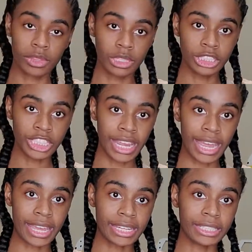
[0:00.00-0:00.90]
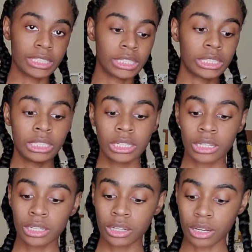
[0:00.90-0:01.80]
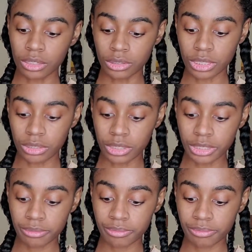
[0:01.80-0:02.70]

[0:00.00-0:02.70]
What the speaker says: The chain goes on it.